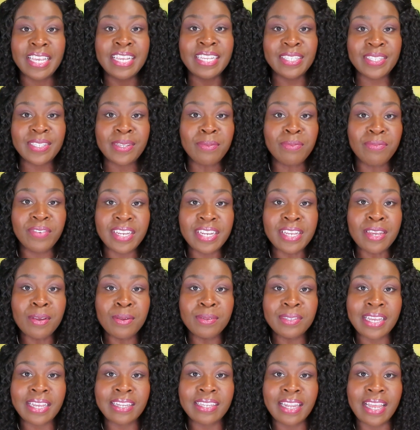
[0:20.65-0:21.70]
Some
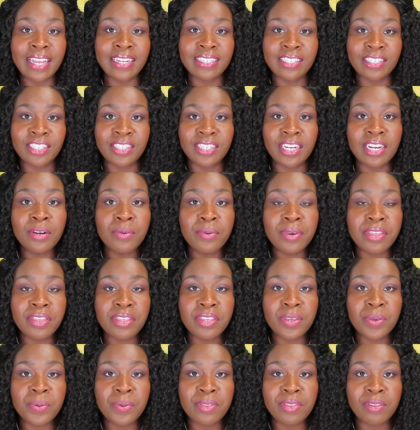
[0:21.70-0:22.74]
videos I'd like to share
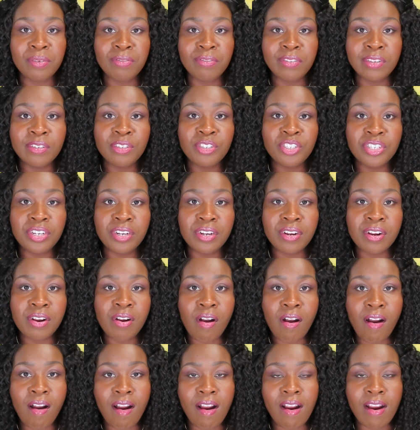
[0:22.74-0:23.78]
with you in the future
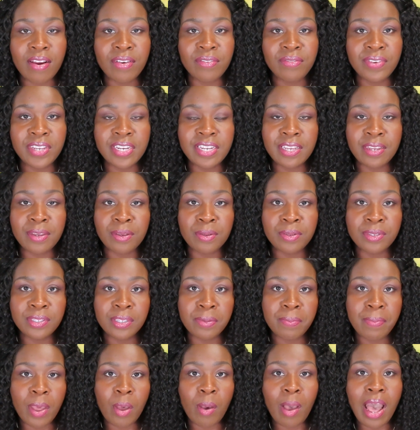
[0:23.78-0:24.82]
are
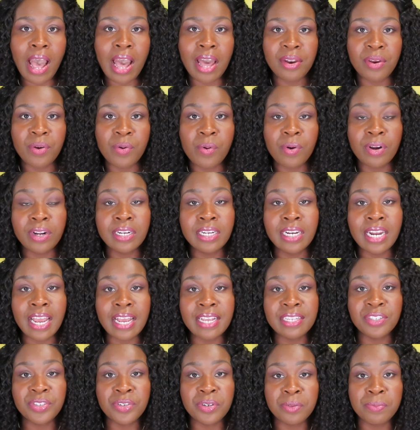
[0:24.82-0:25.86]
videos about how to
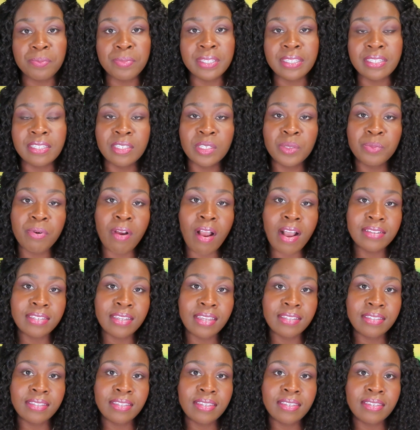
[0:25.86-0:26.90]
organize your business
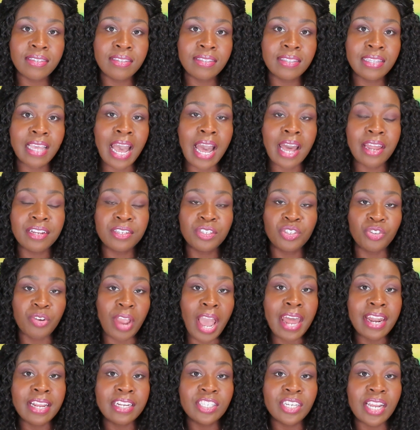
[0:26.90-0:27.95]
processes, how to
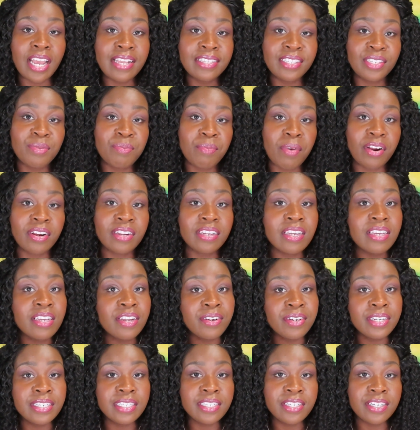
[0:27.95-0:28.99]
strategize and market
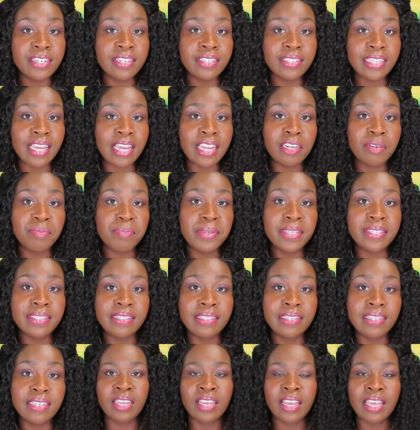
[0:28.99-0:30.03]
your interior design
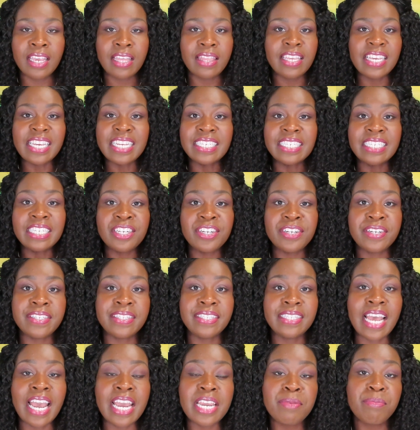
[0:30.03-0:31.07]
business, the interior
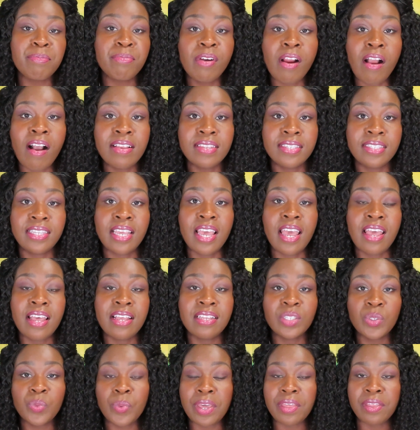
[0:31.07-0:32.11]
design
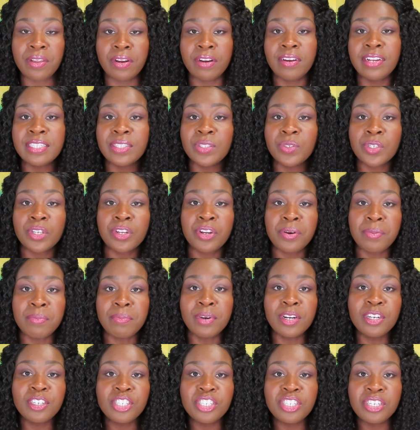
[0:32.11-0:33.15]
process, whether it's
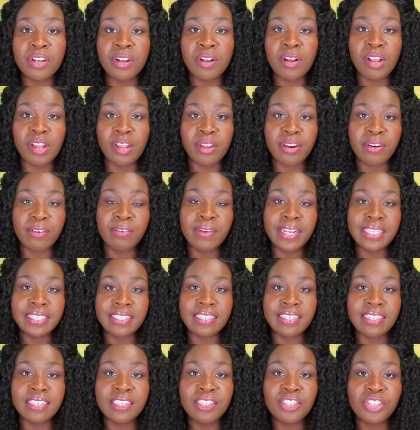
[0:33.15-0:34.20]
commercial or
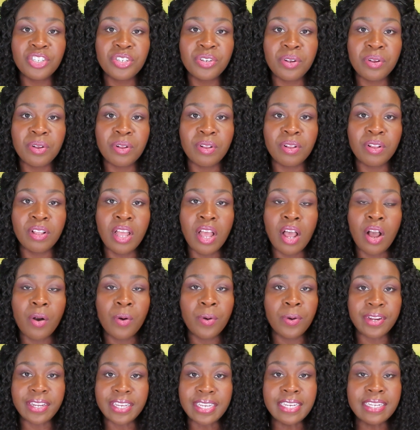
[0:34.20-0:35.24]
residential
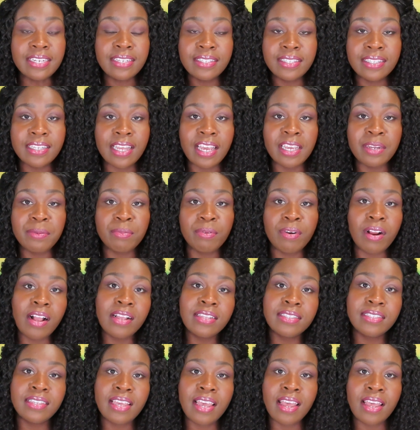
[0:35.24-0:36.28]
or e-design
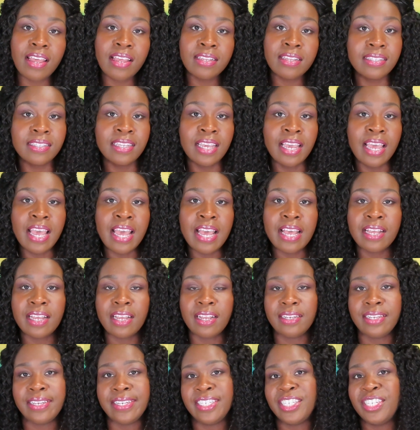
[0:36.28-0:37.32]
process,
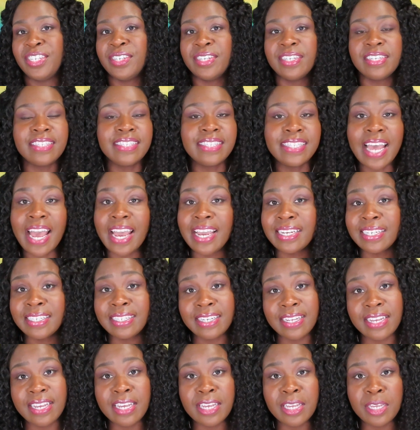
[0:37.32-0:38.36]
interior design
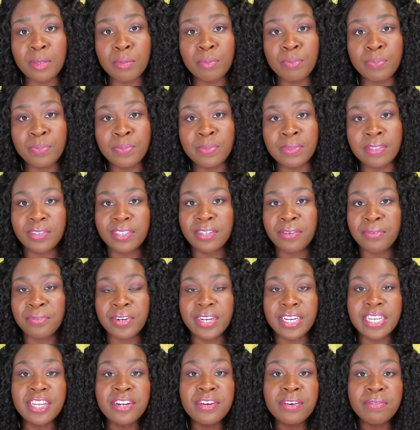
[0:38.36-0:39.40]
tips,
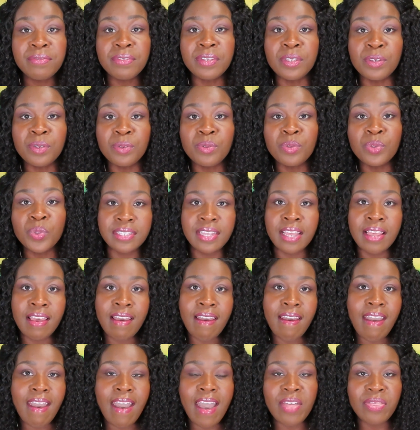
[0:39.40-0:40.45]
different interviews,
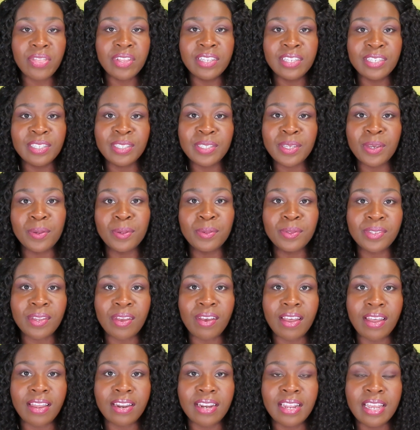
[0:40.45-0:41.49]
and the list goes
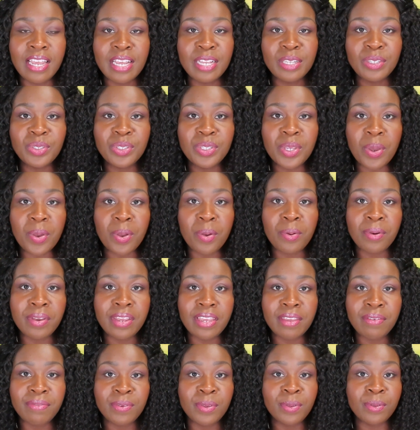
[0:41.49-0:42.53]
on. So
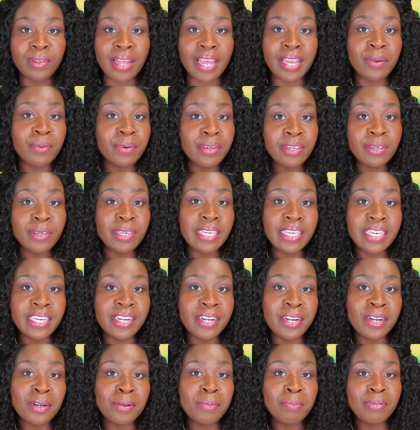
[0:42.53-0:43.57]
if you like what you
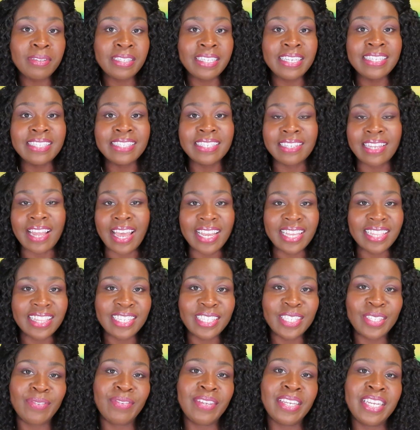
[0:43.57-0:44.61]
hear, please like
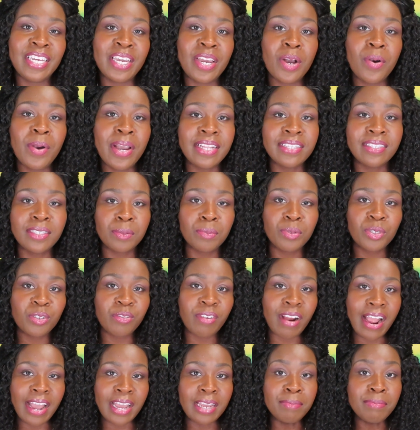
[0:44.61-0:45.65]
this video and
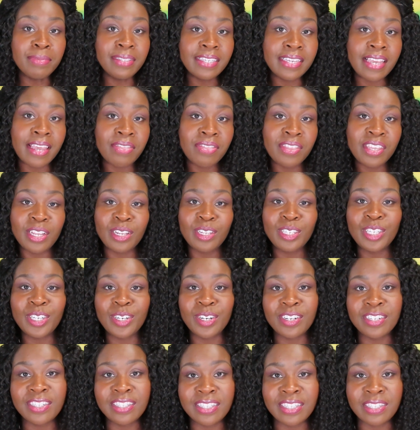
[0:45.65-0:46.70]
subscribe to get the
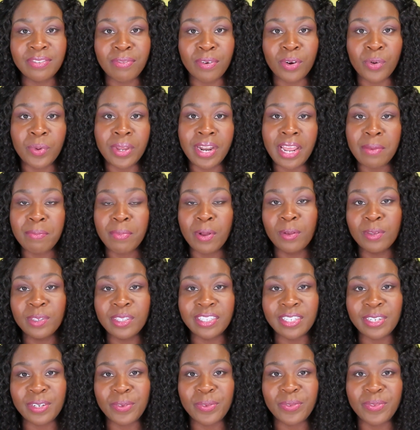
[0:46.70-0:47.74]
alerts for when I
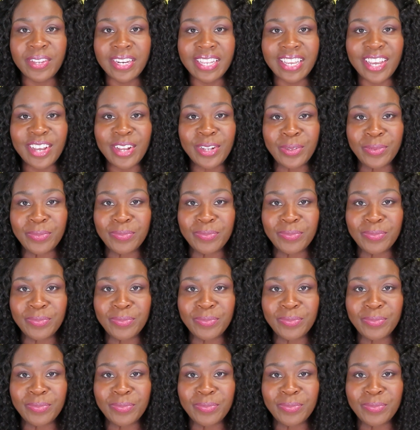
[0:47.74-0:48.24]
post a new video.